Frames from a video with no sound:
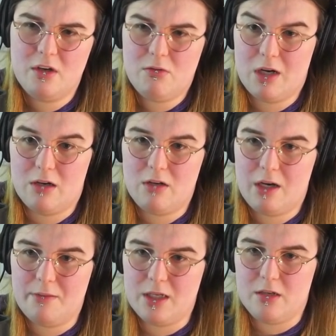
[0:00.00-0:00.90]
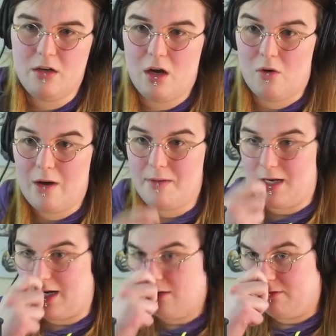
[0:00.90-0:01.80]
Well, I mean, no, I mean,
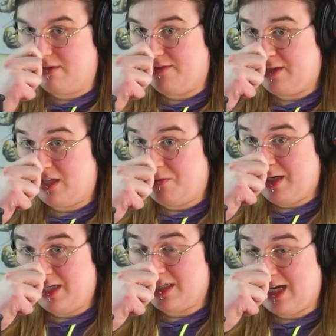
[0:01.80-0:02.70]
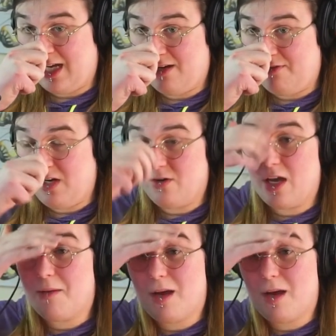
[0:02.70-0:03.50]
I don't even think we need to say in a video game.